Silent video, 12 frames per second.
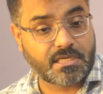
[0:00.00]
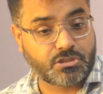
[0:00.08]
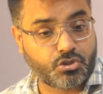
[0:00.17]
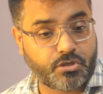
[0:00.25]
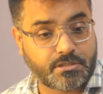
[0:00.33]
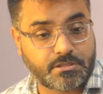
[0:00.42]
As
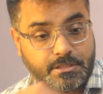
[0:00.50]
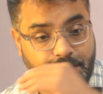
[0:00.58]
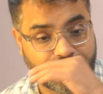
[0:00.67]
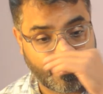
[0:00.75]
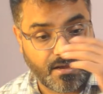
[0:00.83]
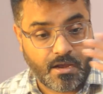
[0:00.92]
you can see
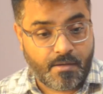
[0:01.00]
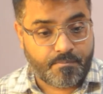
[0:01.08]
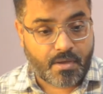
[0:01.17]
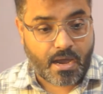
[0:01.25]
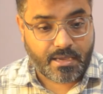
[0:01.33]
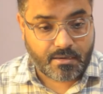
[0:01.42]
here,
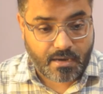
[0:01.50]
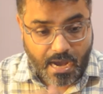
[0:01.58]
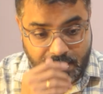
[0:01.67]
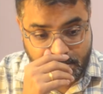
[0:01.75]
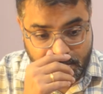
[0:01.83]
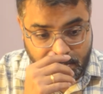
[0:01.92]

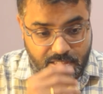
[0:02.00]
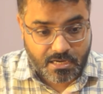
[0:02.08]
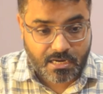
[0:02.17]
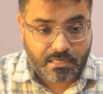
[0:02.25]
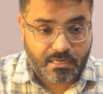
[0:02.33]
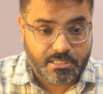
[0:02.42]
I see there
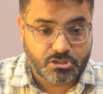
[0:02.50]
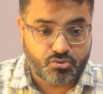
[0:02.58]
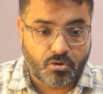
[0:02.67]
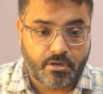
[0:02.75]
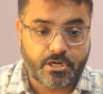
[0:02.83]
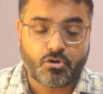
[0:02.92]
are at least
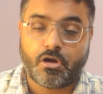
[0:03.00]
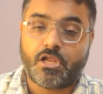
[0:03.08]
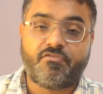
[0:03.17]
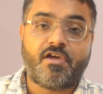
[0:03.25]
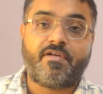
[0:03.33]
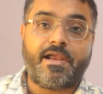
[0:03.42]

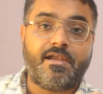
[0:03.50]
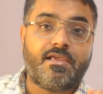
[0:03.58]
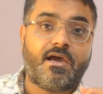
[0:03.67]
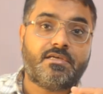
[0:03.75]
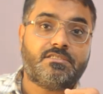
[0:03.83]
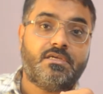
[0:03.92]
20-25
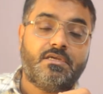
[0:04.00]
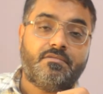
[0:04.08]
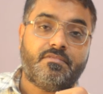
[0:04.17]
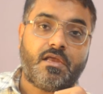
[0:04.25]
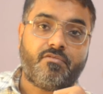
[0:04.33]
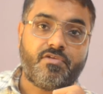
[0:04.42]
ideas
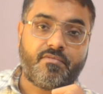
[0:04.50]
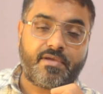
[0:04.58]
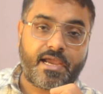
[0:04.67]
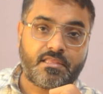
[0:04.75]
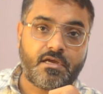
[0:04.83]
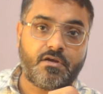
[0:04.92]
that we have
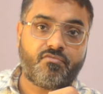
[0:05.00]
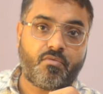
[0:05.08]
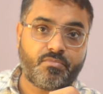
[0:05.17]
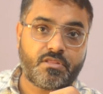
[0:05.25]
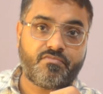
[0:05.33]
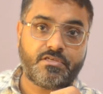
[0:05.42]
gathered
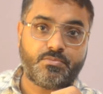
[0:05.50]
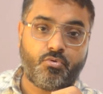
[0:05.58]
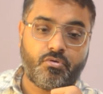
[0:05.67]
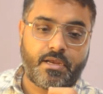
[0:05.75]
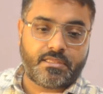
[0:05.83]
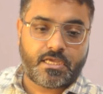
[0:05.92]
from this
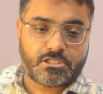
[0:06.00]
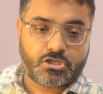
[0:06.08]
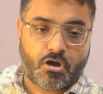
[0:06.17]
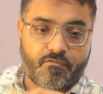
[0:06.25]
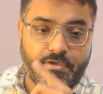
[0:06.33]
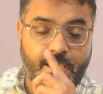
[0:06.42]
fishbone, and that's
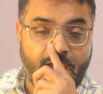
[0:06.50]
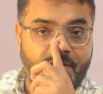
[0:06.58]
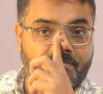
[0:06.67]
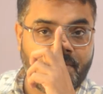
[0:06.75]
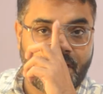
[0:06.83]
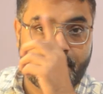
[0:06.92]
how we
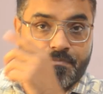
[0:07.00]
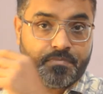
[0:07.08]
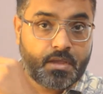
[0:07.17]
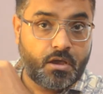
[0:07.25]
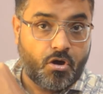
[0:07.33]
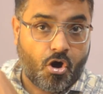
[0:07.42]
have
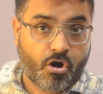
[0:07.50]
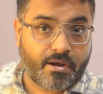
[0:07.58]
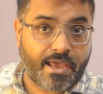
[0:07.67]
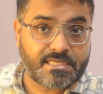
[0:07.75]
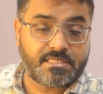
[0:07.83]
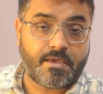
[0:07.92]

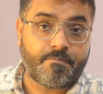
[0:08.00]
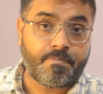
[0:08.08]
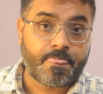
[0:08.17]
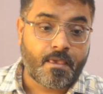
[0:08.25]
organized them.